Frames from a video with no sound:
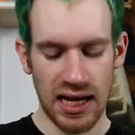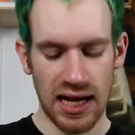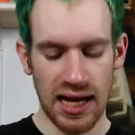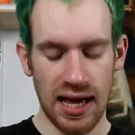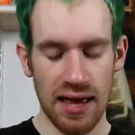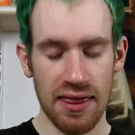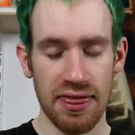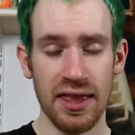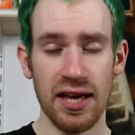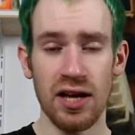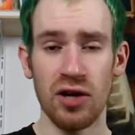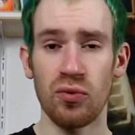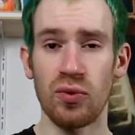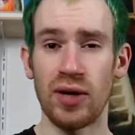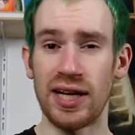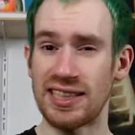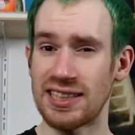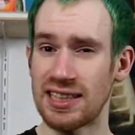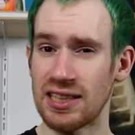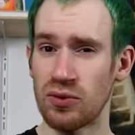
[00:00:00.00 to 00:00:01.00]
I think
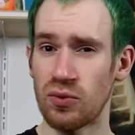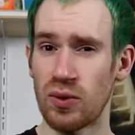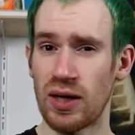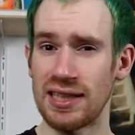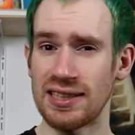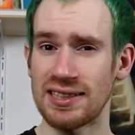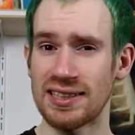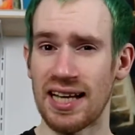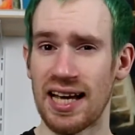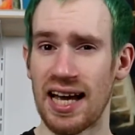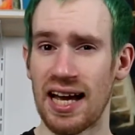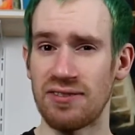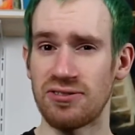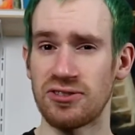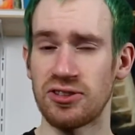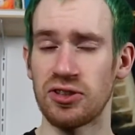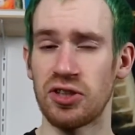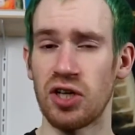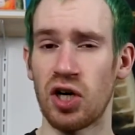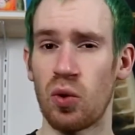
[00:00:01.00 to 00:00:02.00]
rating-wise I have
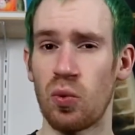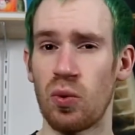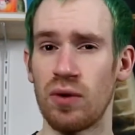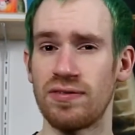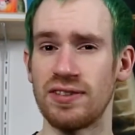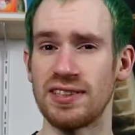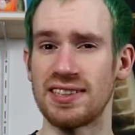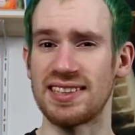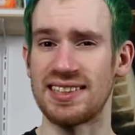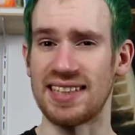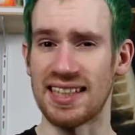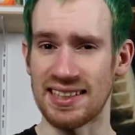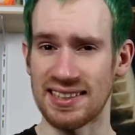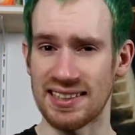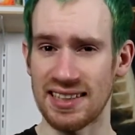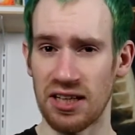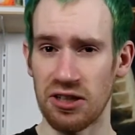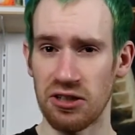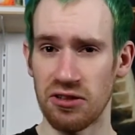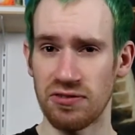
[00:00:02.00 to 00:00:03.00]
to go with a 6
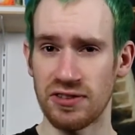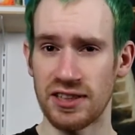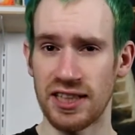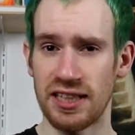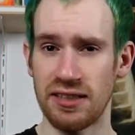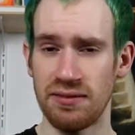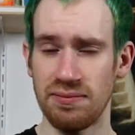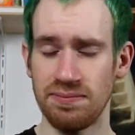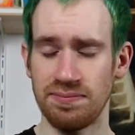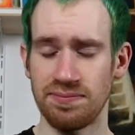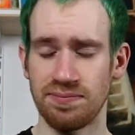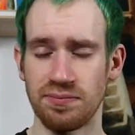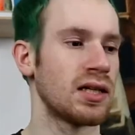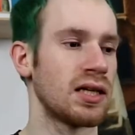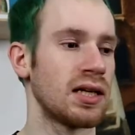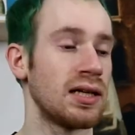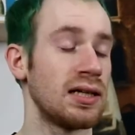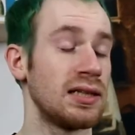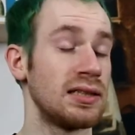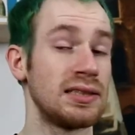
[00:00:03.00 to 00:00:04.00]
out of 10.
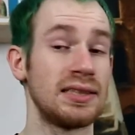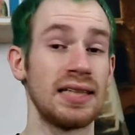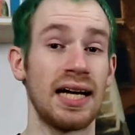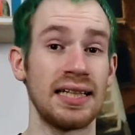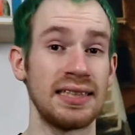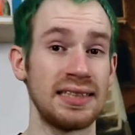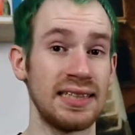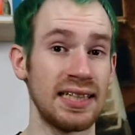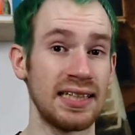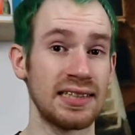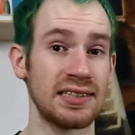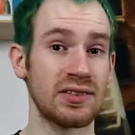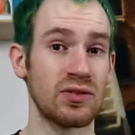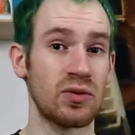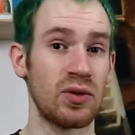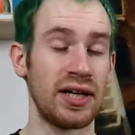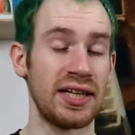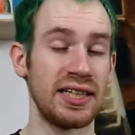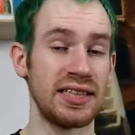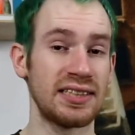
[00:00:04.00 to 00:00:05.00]
The idea is
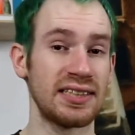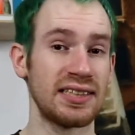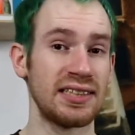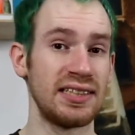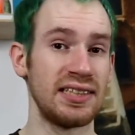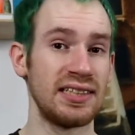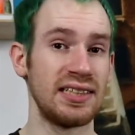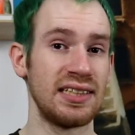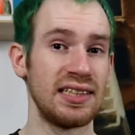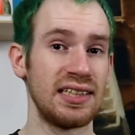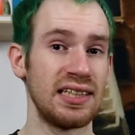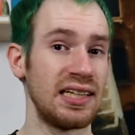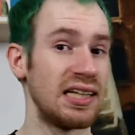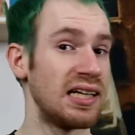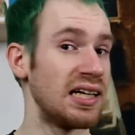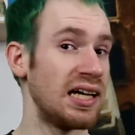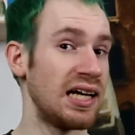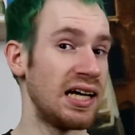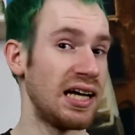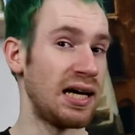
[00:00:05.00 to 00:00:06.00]
great,
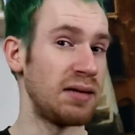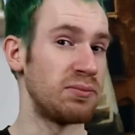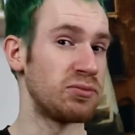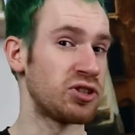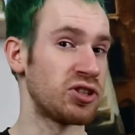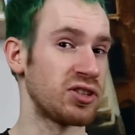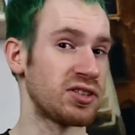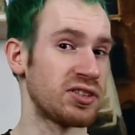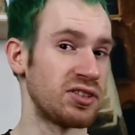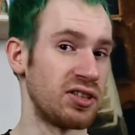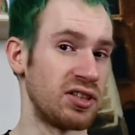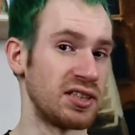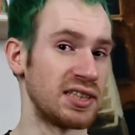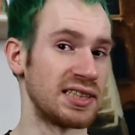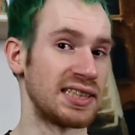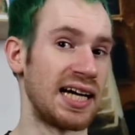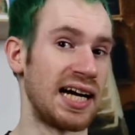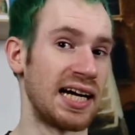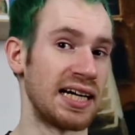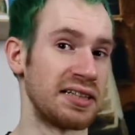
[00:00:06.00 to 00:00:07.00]
I'm just not a
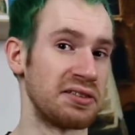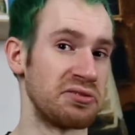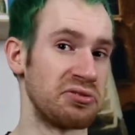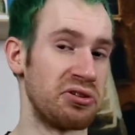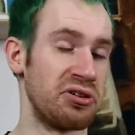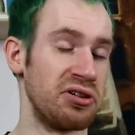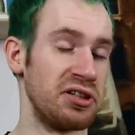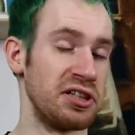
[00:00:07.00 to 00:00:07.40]
target for